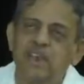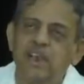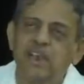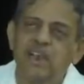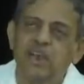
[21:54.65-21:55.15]

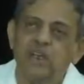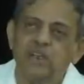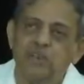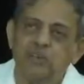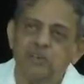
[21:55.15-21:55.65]
and he is
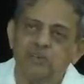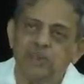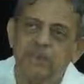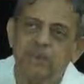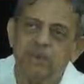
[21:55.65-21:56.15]
hopeful
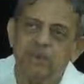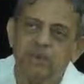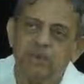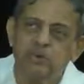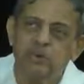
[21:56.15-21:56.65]
by the time
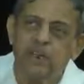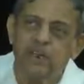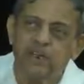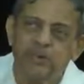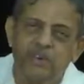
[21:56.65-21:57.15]
he goes to red
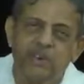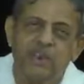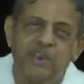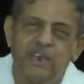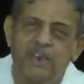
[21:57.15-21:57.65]
it will
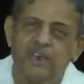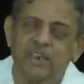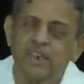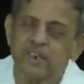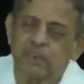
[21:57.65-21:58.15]
turn green.